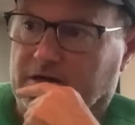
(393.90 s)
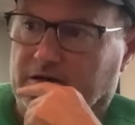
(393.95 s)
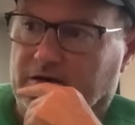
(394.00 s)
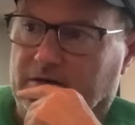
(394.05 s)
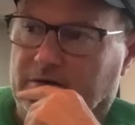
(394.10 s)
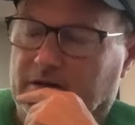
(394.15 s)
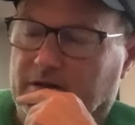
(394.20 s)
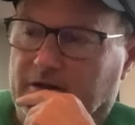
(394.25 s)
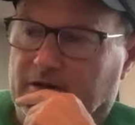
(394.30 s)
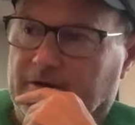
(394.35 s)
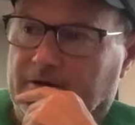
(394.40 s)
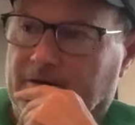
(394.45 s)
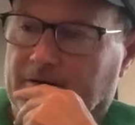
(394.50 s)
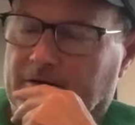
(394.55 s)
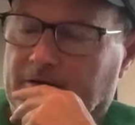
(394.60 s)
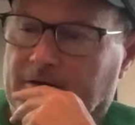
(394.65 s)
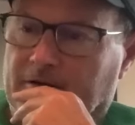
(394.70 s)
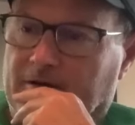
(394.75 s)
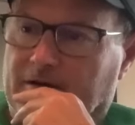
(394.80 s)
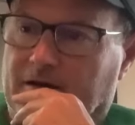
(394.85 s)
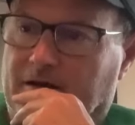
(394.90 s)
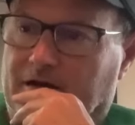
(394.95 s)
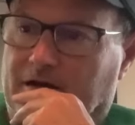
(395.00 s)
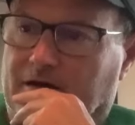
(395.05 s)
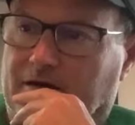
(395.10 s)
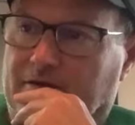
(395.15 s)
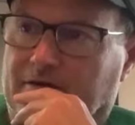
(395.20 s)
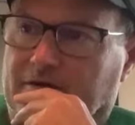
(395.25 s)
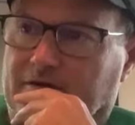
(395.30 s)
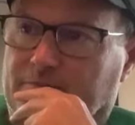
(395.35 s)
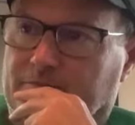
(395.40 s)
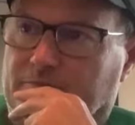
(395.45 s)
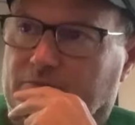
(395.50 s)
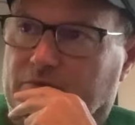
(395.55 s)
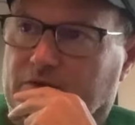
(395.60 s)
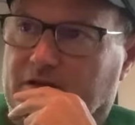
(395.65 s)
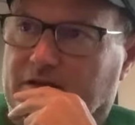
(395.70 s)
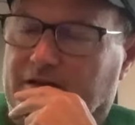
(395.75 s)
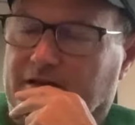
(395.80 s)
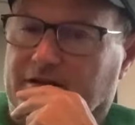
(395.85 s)
Uh, uh,
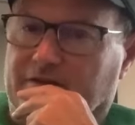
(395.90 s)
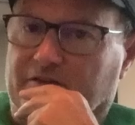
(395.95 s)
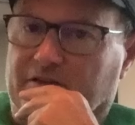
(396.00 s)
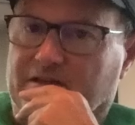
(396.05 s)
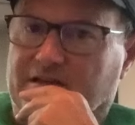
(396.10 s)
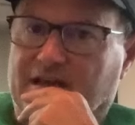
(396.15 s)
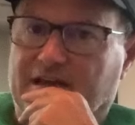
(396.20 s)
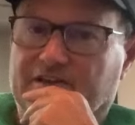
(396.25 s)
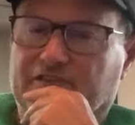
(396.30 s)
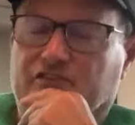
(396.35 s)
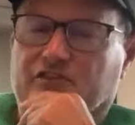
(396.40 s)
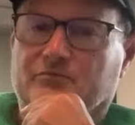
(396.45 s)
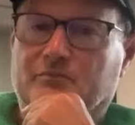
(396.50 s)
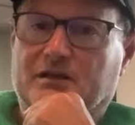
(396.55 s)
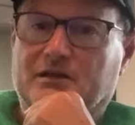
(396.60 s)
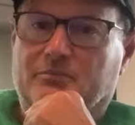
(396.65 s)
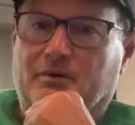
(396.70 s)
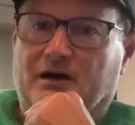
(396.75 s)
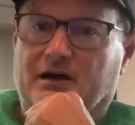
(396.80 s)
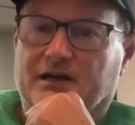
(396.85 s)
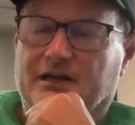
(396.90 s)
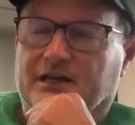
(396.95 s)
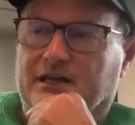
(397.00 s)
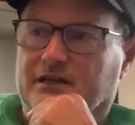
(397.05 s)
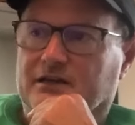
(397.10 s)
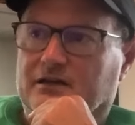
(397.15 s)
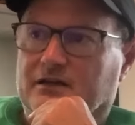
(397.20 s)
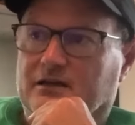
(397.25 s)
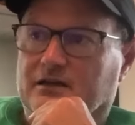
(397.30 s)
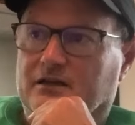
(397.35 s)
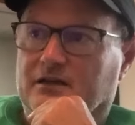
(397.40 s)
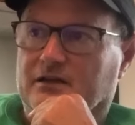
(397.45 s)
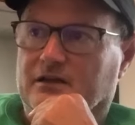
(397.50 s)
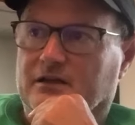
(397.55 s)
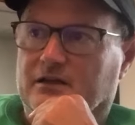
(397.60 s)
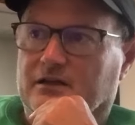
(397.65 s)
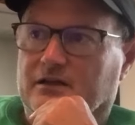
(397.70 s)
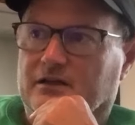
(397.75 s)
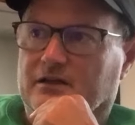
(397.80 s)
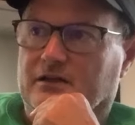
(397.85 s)
and the days of me buying,
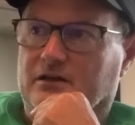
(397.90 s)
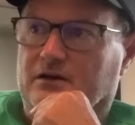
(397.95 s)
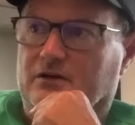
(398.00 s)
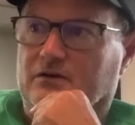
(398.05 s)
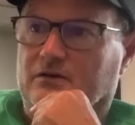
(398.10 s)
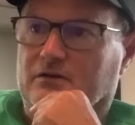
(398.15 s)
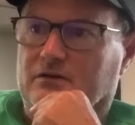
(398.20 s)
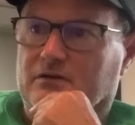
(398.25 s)
you know,